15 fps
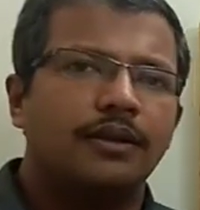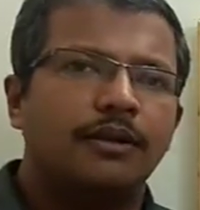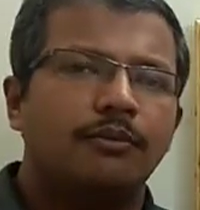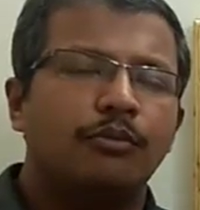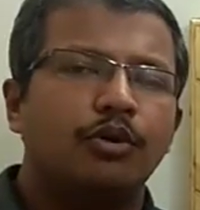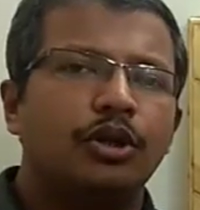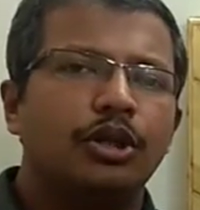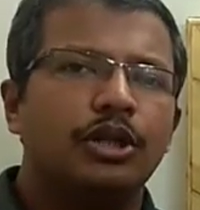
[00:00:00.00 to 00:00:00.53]

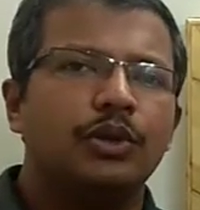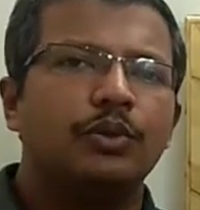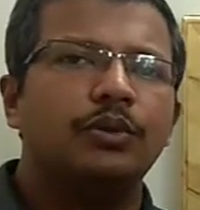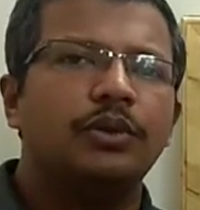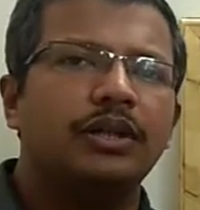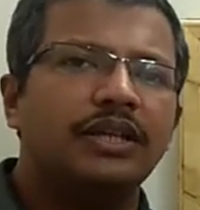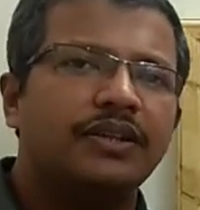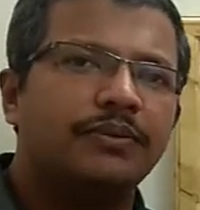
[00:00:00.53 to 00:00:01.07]

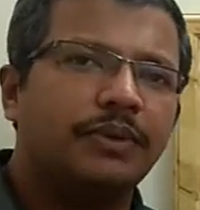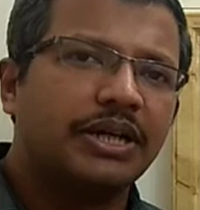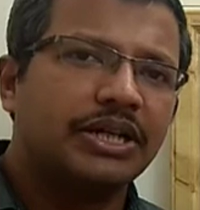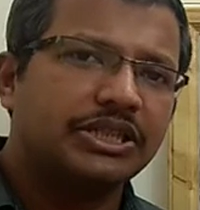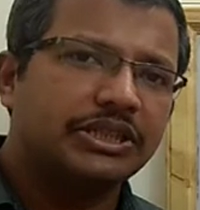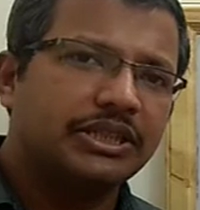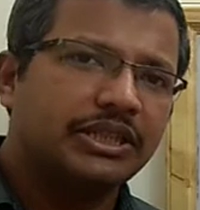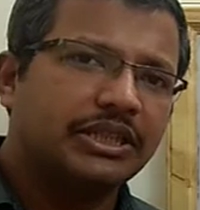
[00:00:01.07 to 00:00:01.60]
molecule is
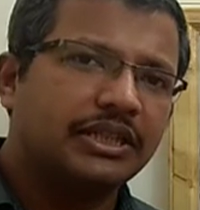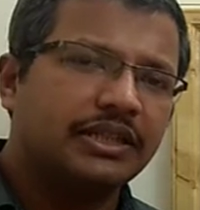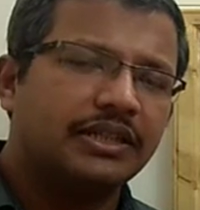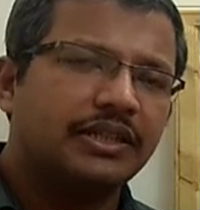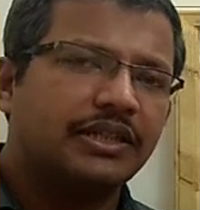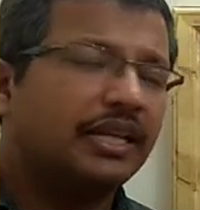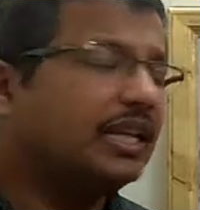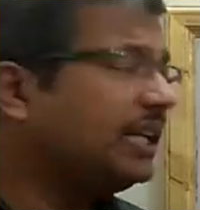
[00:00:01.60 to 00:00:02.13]
functioning
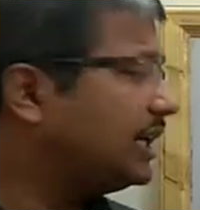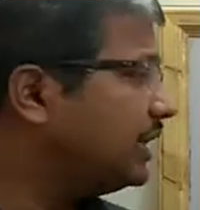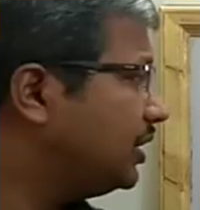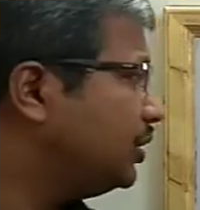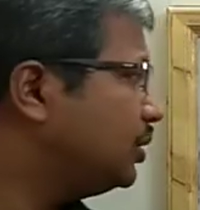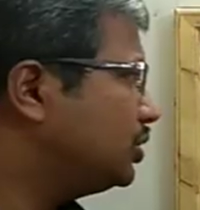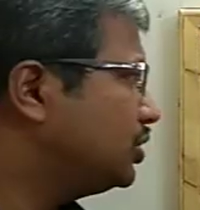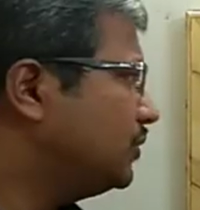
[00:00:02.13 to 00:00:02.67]
in
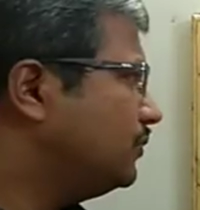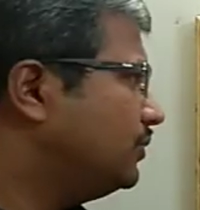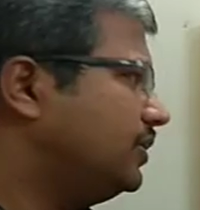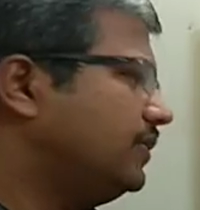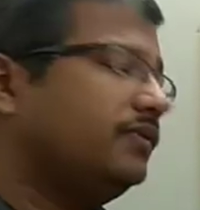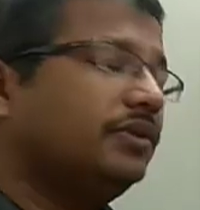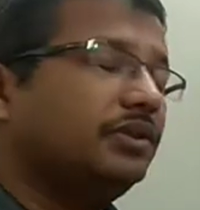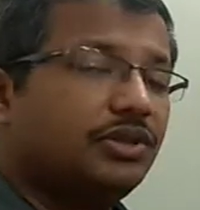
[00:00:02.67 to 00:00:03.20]
continuation with the
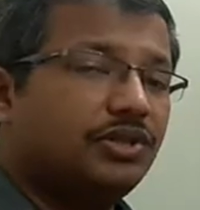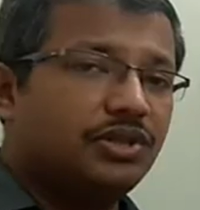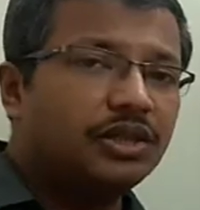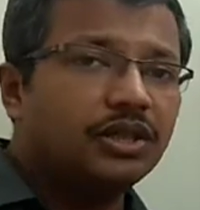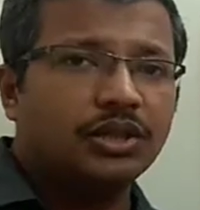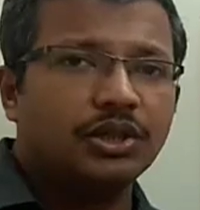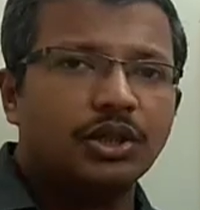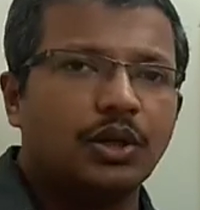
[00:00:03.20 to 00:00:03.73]
first
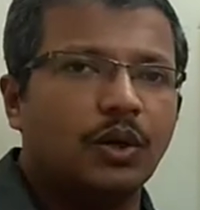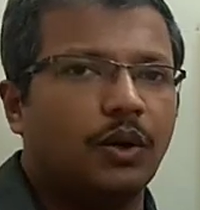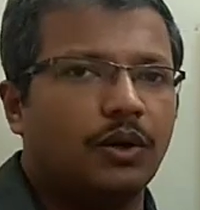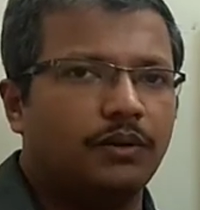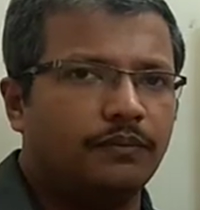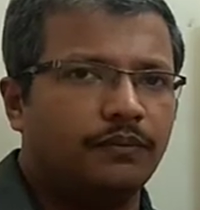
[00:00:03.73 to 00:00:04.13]
role.